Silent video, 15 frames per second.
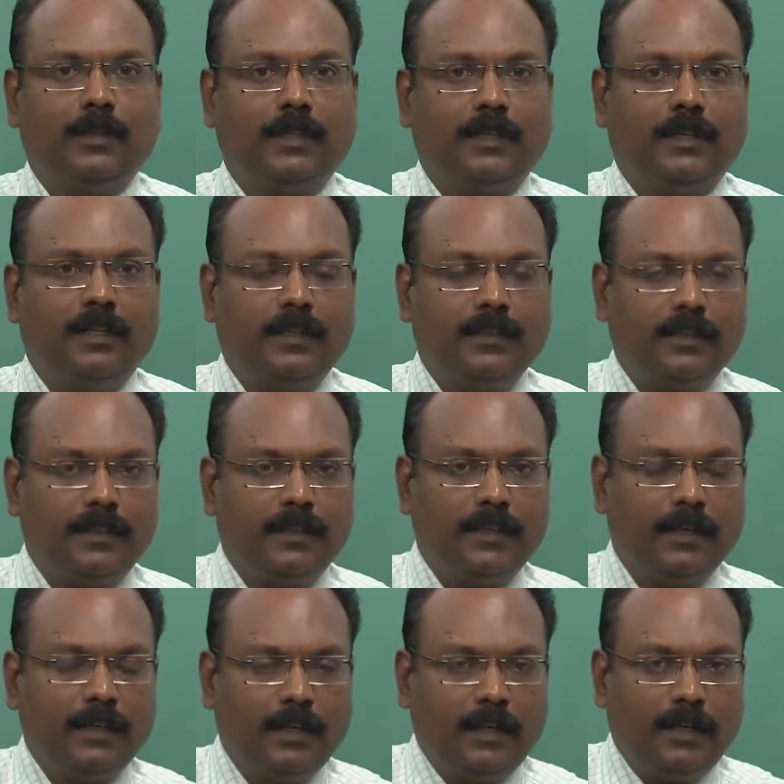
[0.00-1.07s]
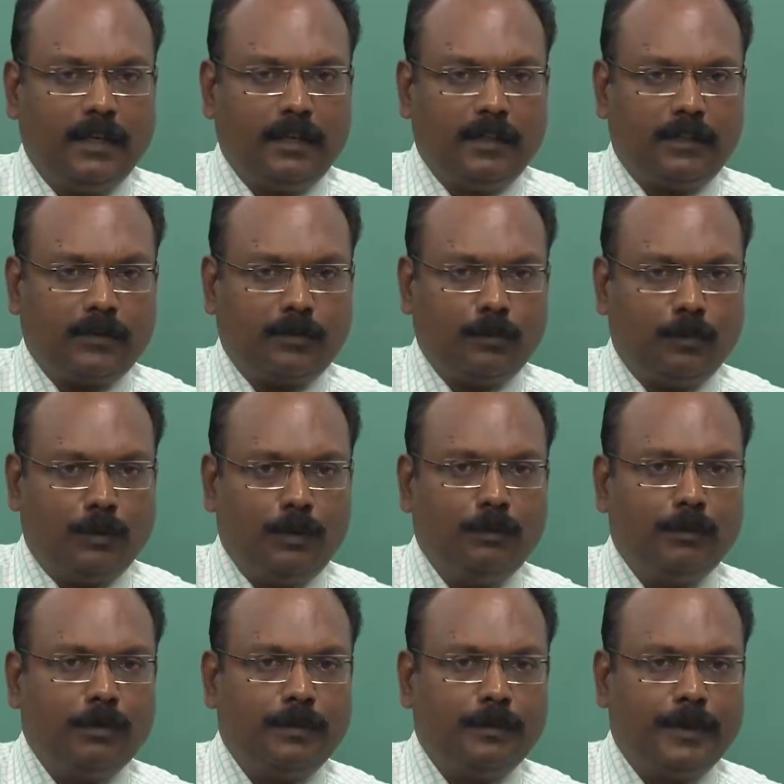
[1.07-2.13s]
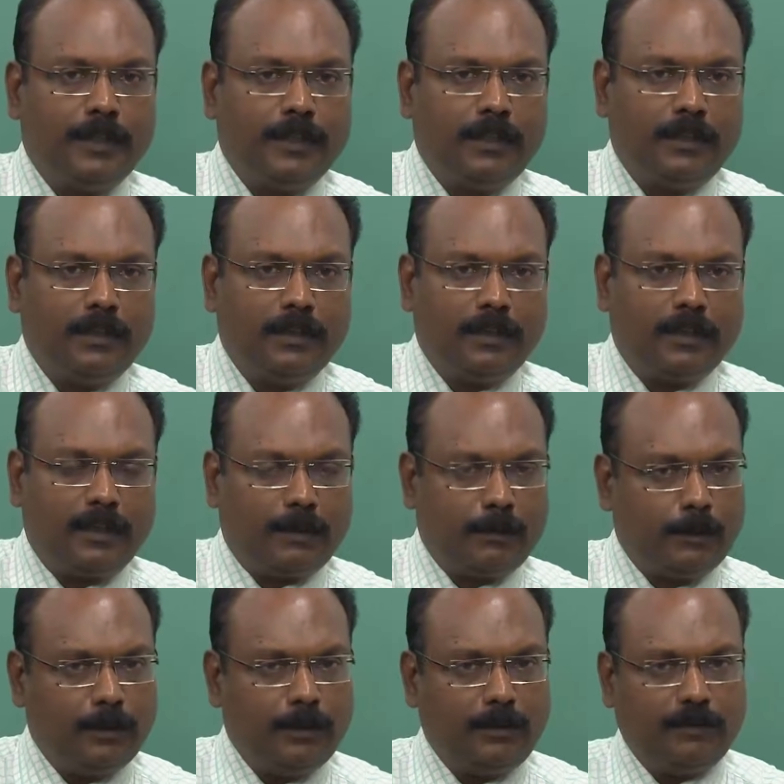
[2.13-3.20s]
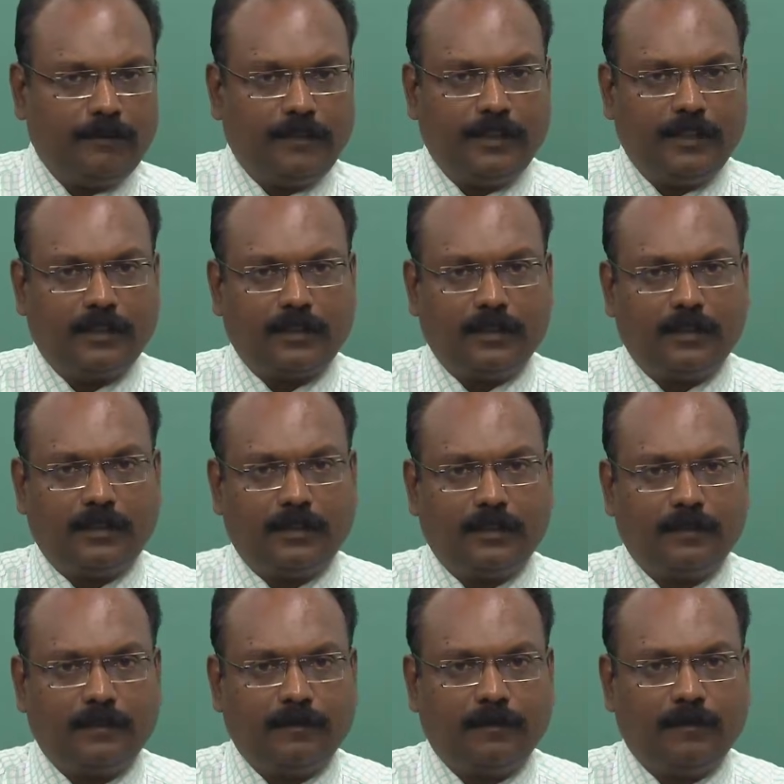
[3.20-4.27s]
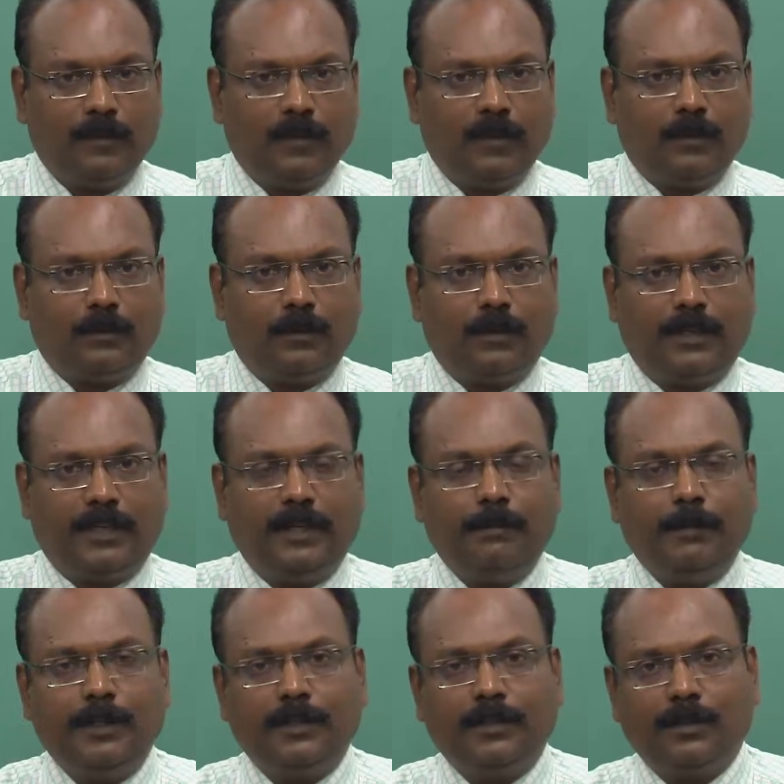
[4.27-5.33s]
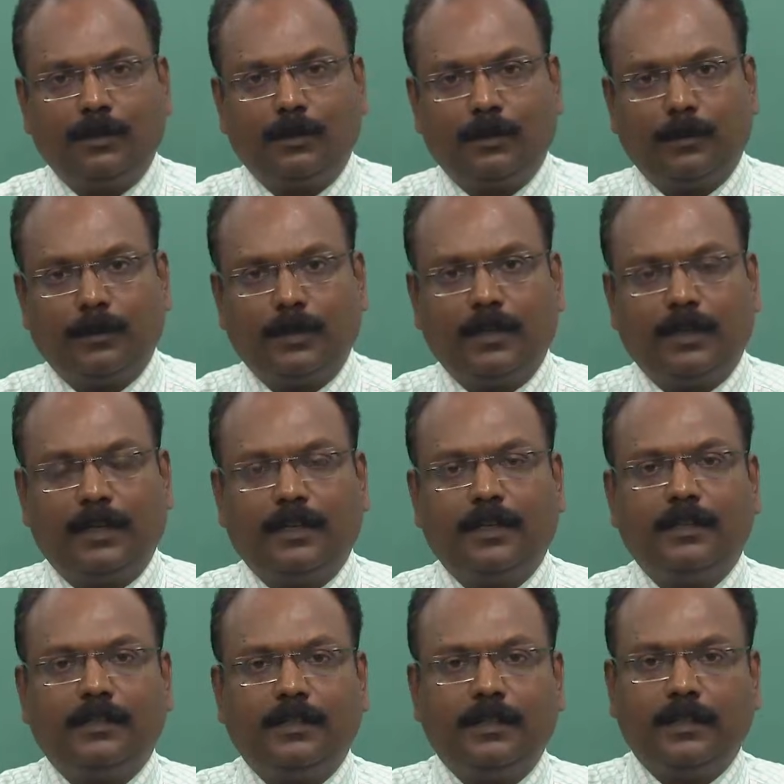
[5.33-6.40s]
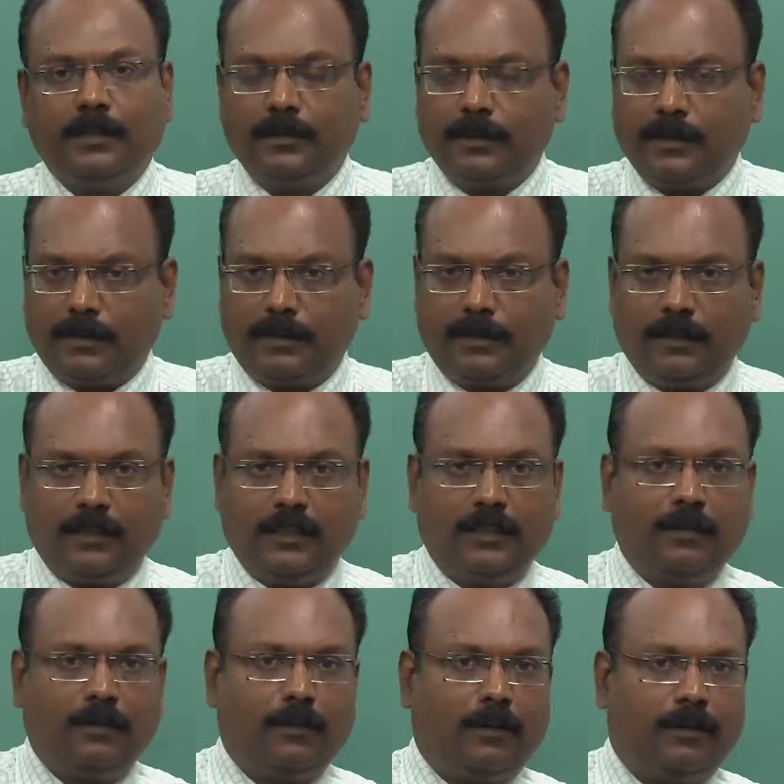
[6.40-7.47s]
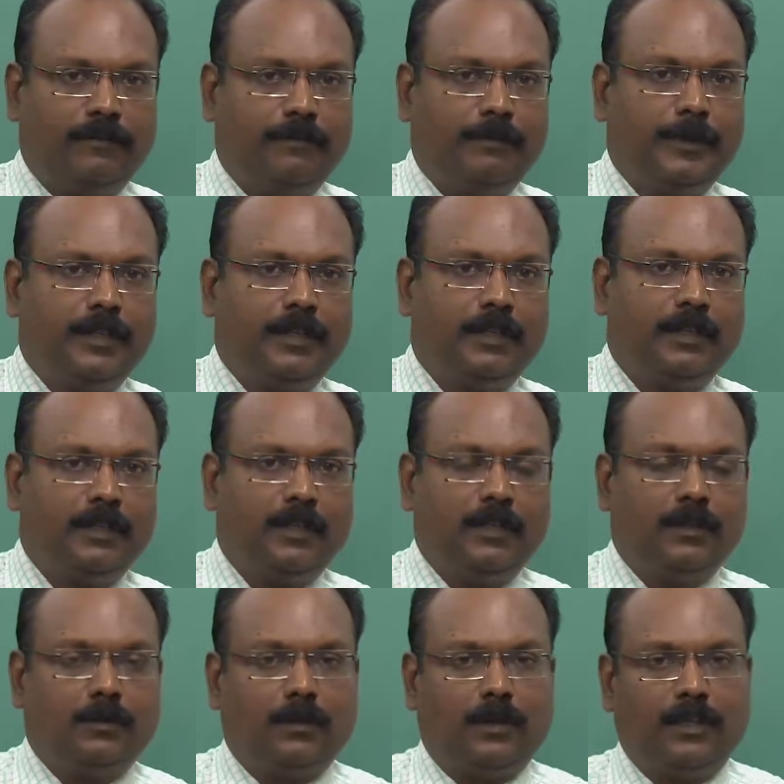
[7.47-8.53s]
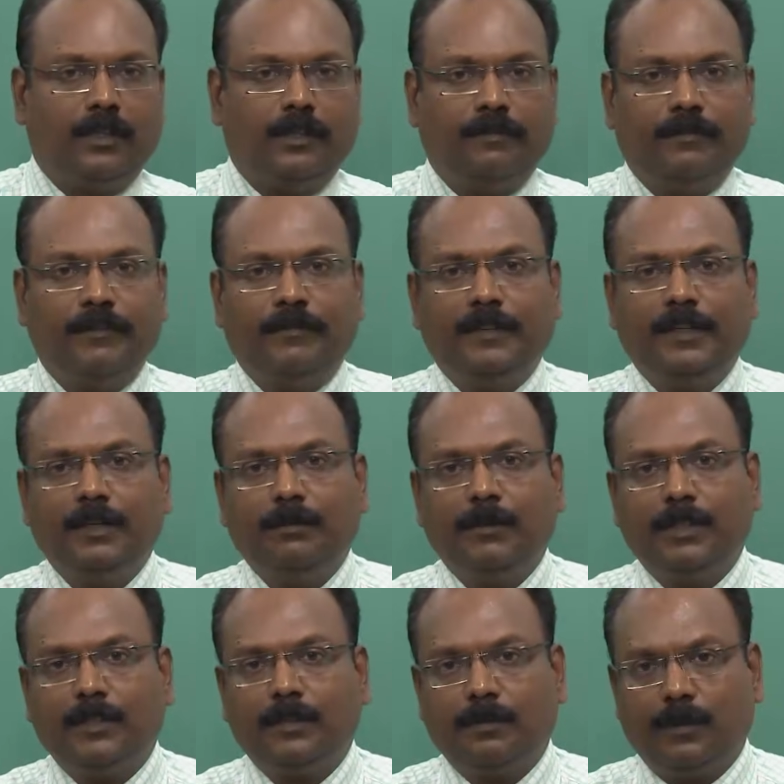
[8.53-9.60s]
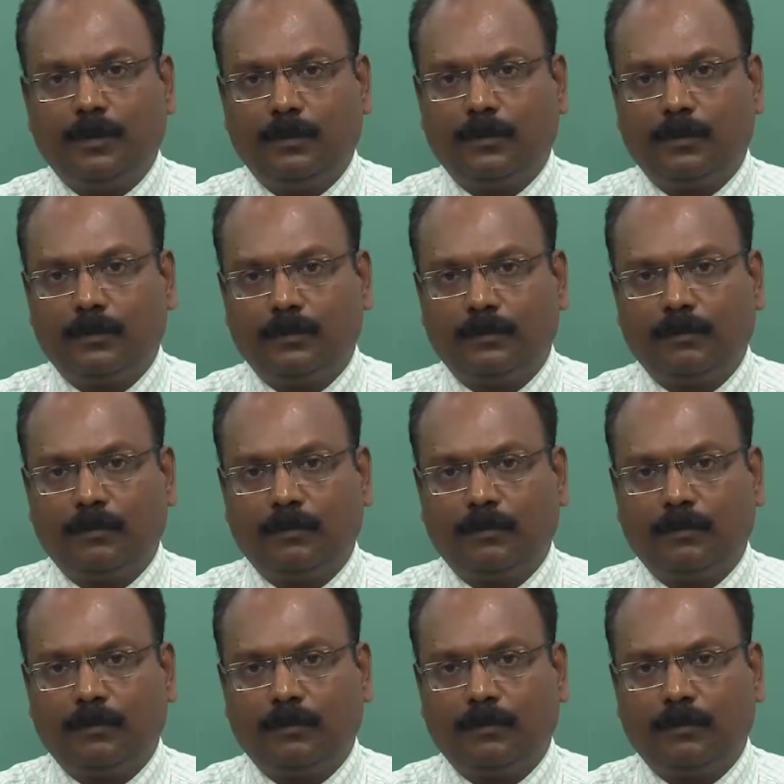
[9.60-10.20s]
that, they will say that just one more minute, I am going to finish this. So 10 minutes are over, and they will say just another half minute, so another 15 minutes will go.